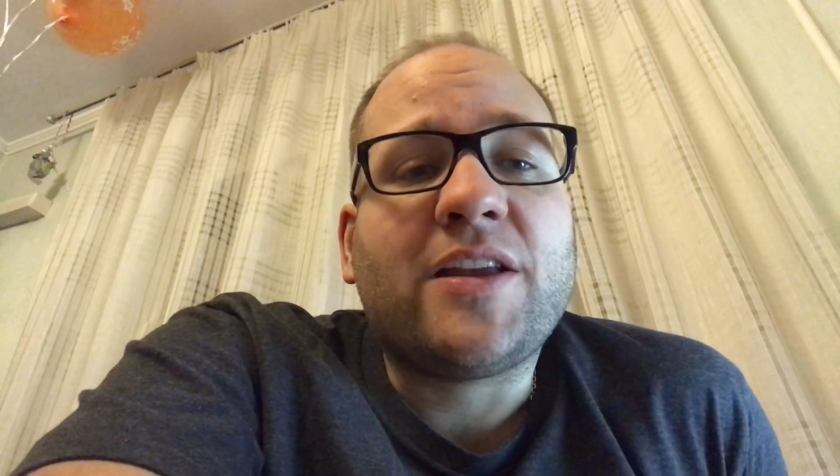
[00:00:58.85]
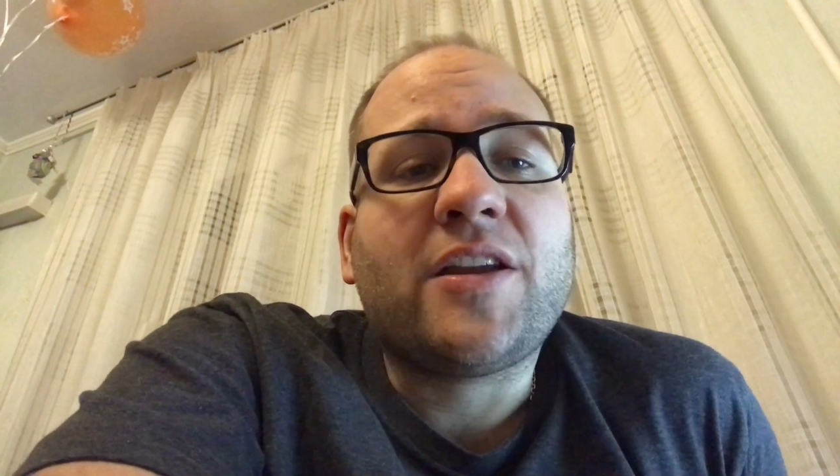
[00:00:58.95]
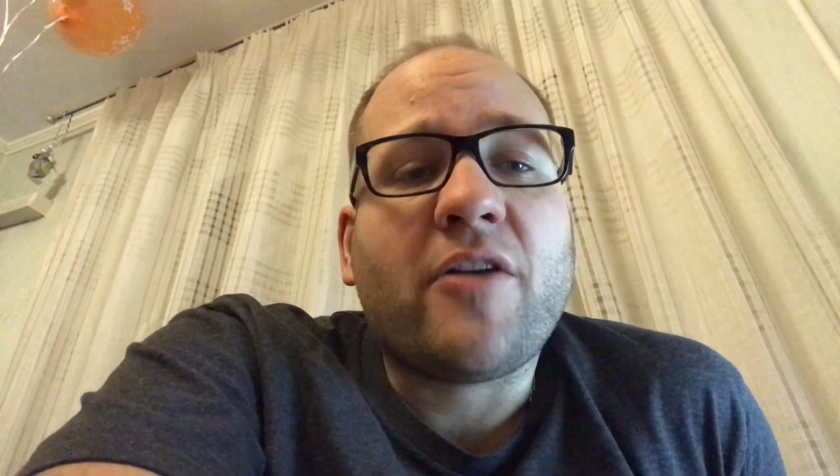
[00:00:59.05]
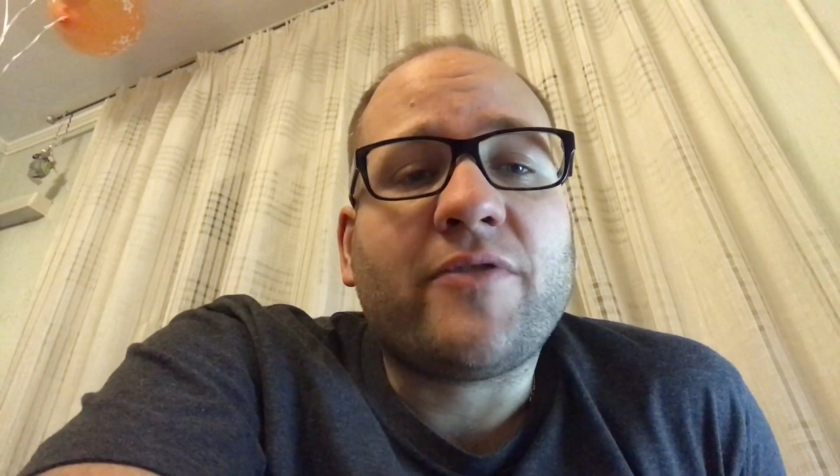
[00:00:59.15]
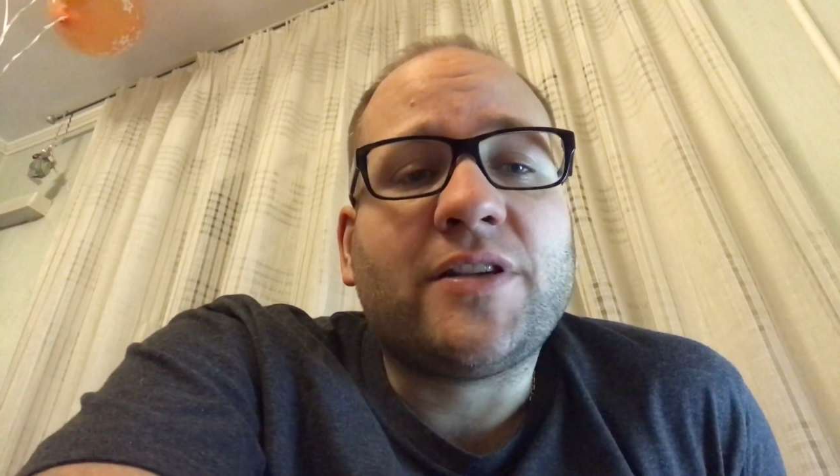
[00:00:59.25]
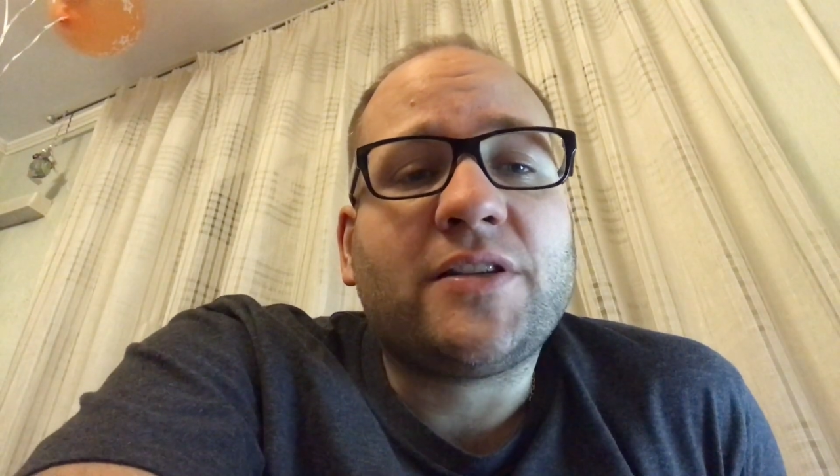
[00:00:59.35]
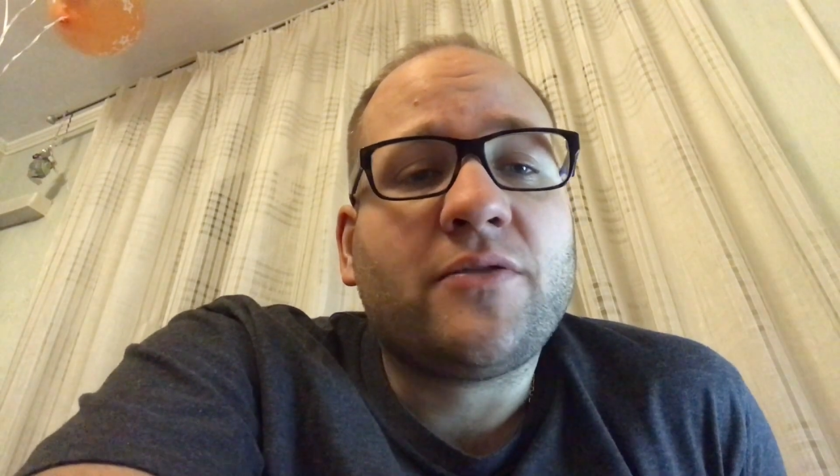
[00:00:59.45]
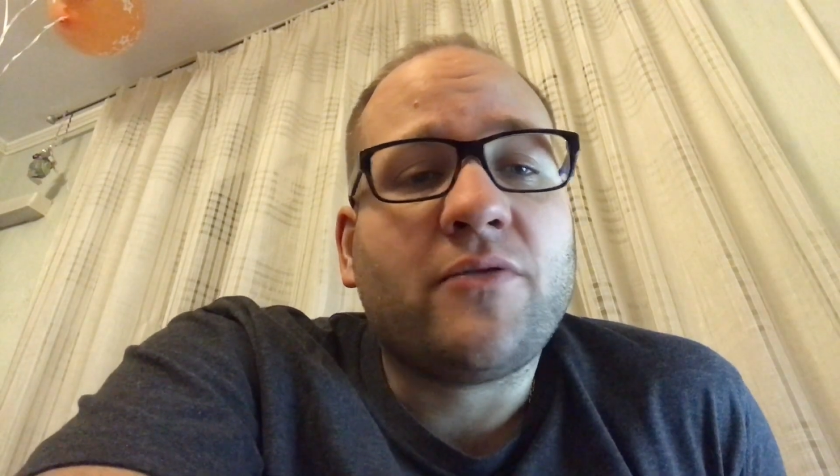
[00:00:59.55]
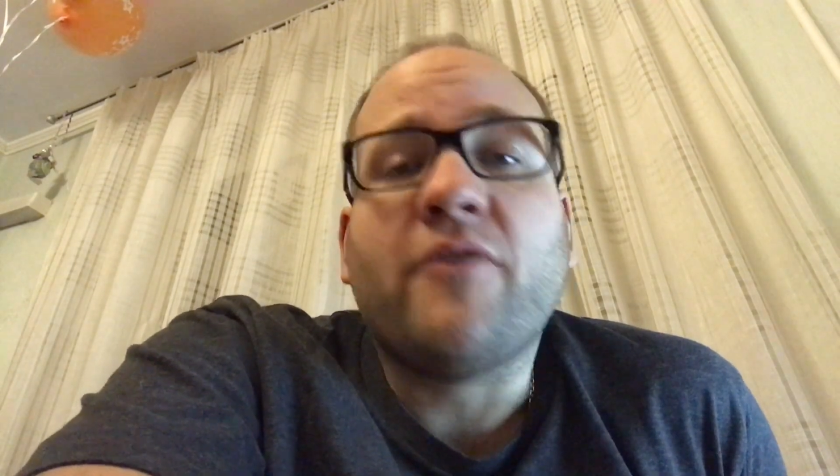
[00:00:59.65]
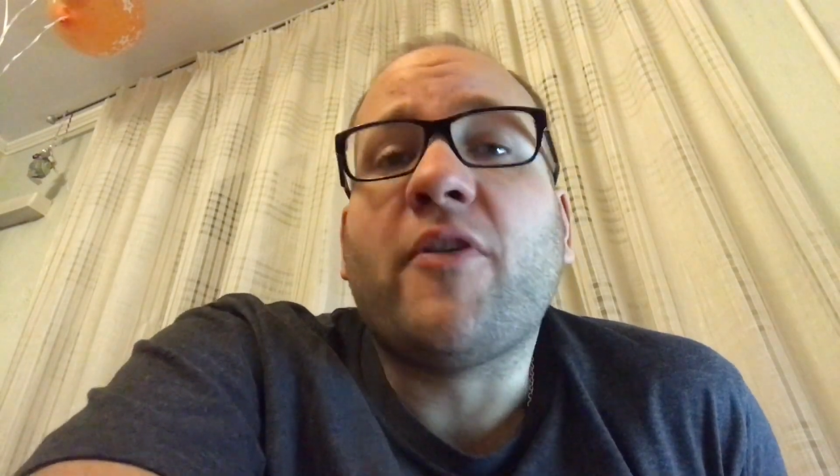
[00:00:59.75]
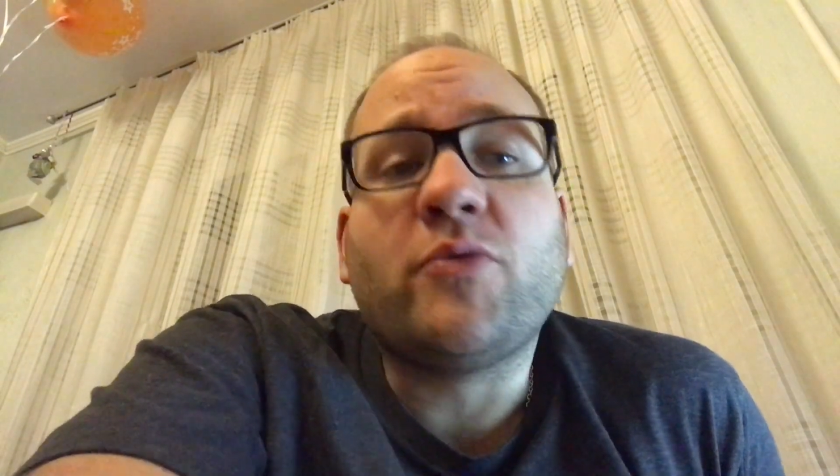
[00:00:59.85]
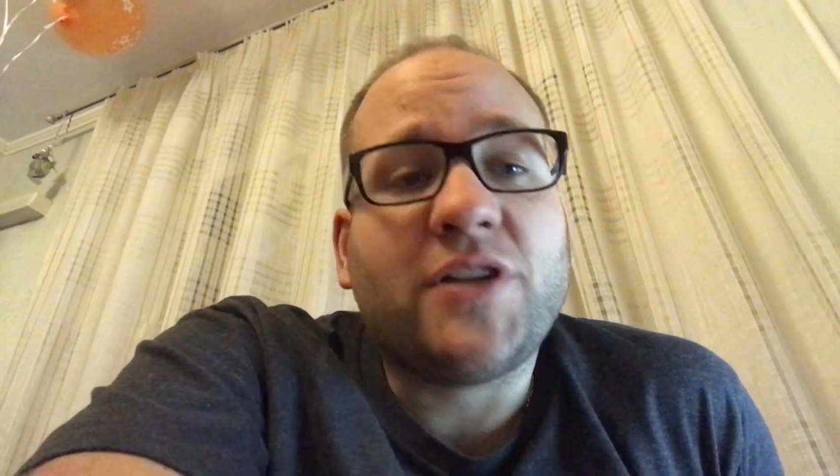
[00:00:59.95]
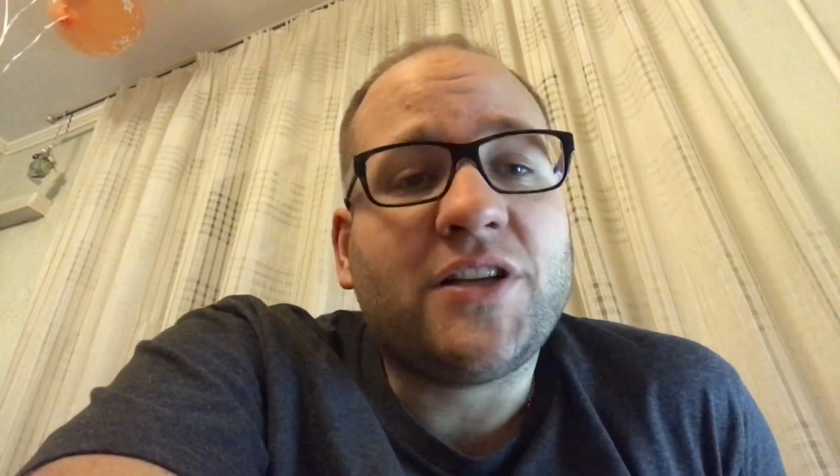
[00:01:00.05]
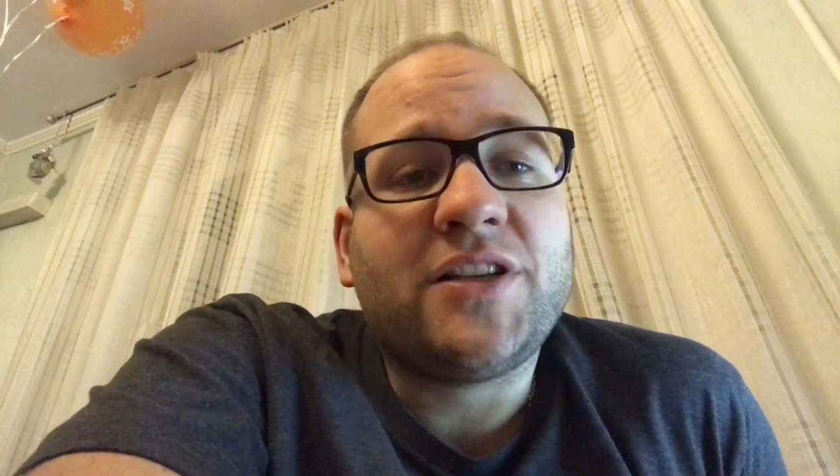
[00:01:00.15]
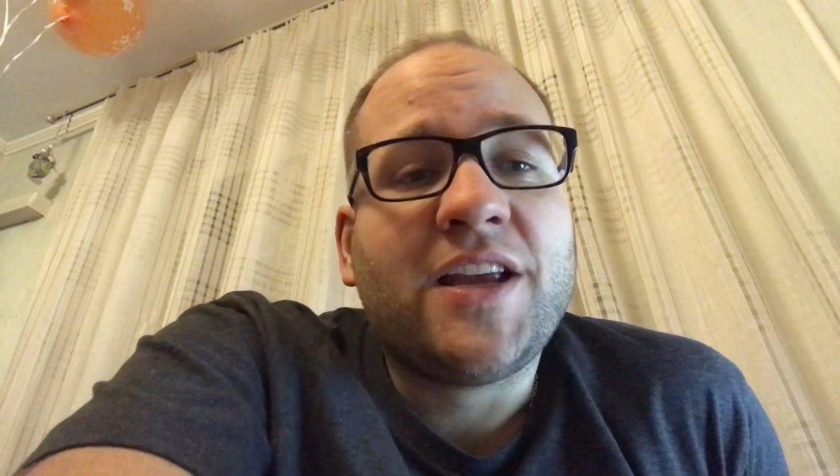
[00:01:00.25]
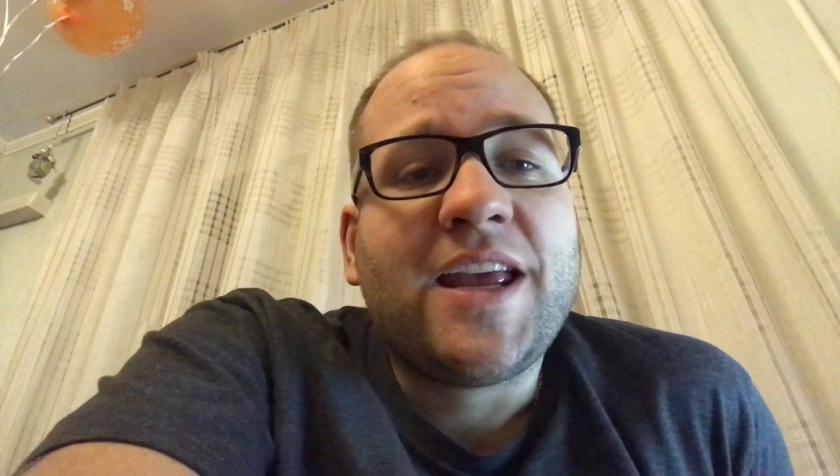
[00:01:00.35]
current or voltage